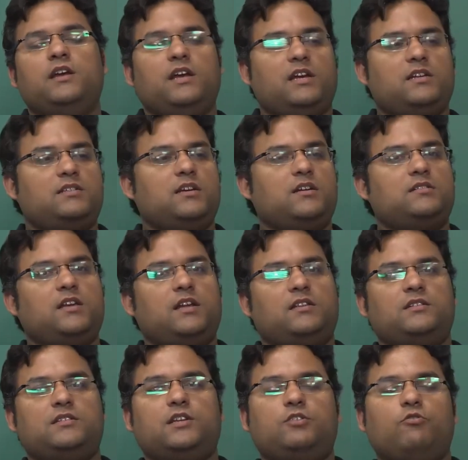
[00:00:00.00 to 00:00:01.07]
It's just that the
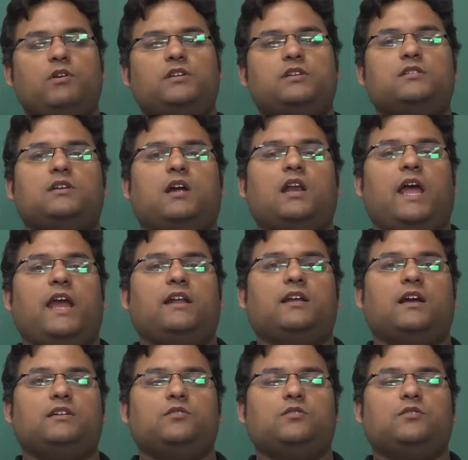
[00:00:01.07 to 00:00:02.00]
situations are like that.